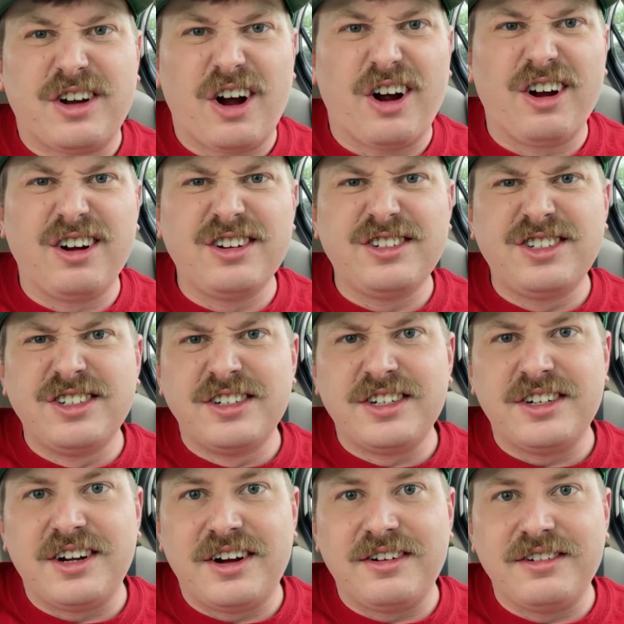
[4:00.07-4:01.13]
Curds,
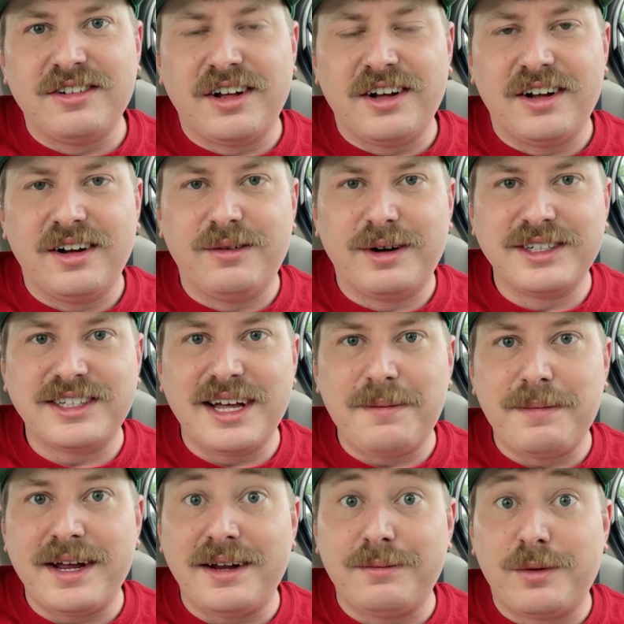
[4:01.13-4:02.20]
what's
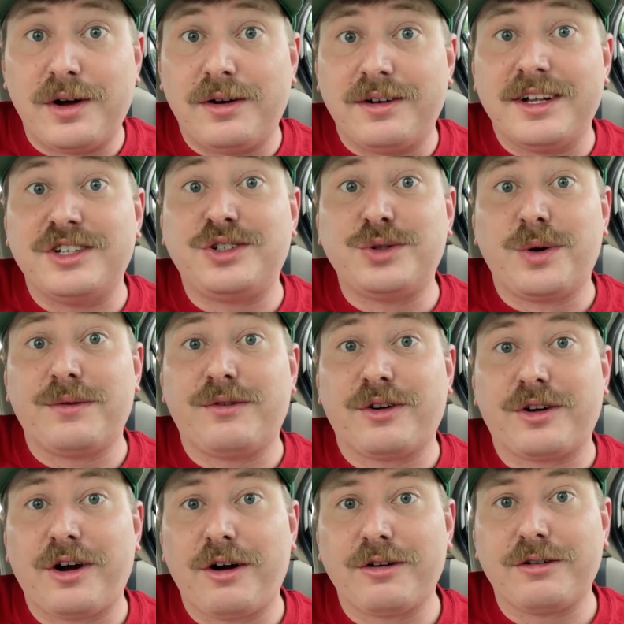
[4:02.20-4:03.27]
that mean? Well, it's short
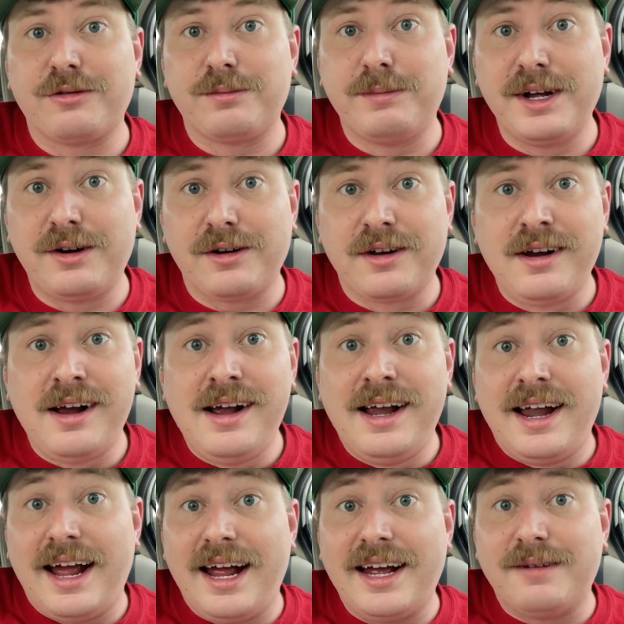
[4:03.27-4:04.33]
for curdled milk,
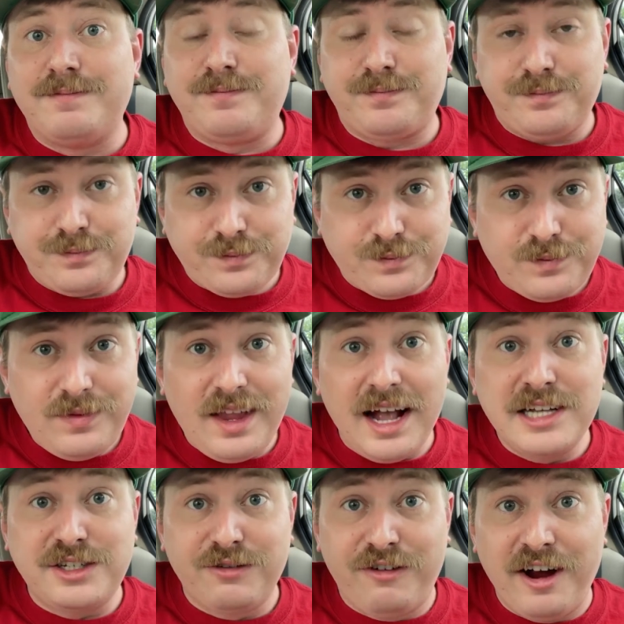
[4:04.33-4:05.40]
and
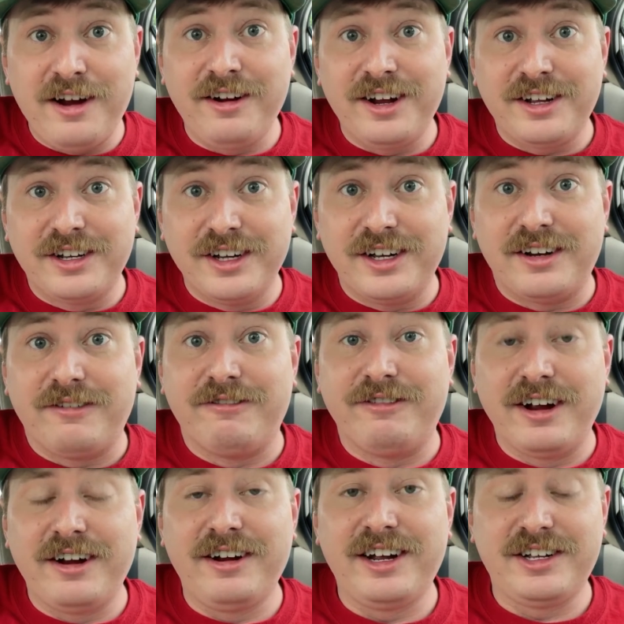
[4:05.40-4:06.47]
it's very
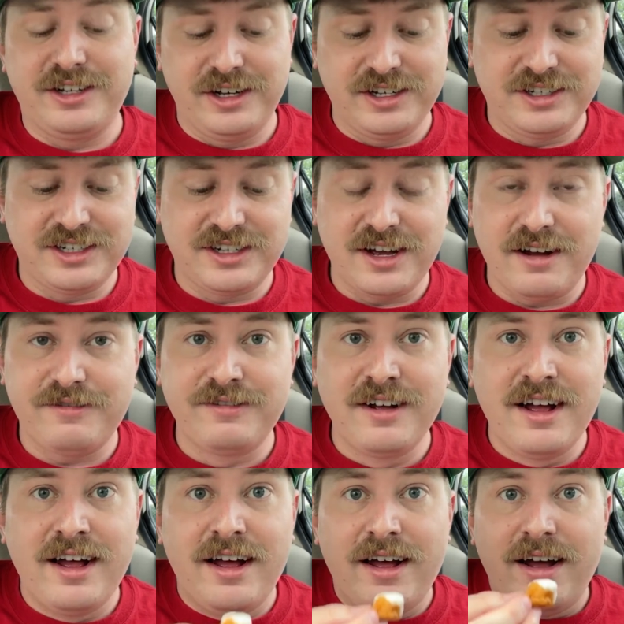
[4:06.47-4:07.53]
good stuff.
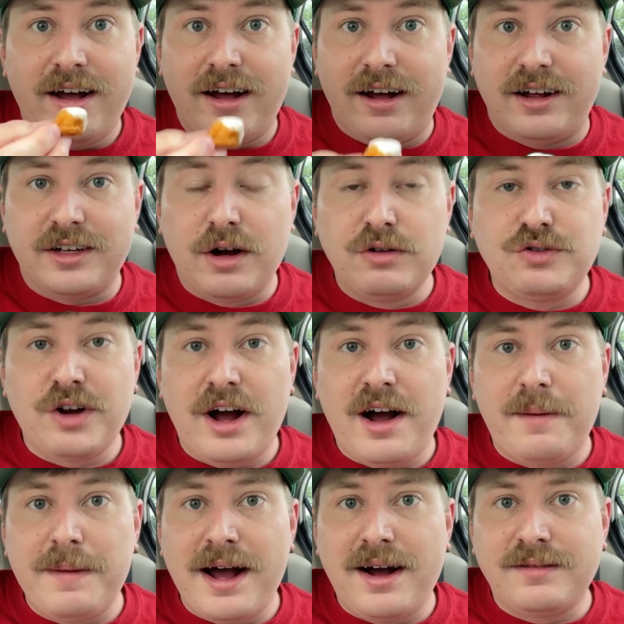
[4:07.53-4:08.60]
Go
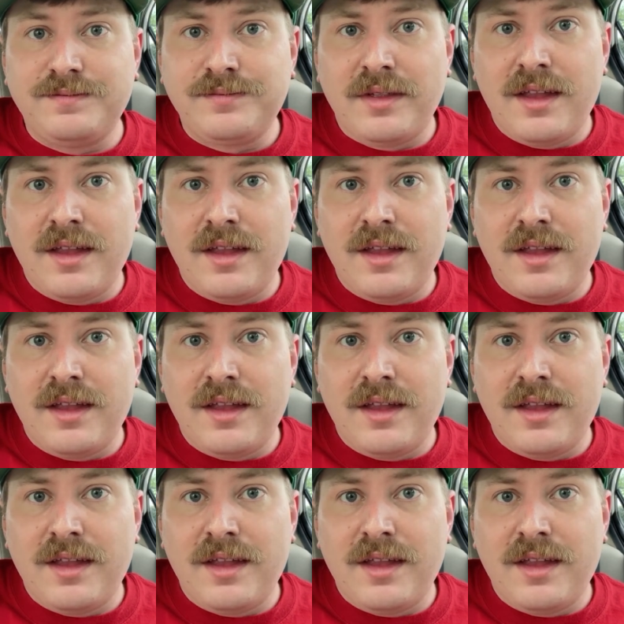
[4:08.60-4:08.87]
try them out.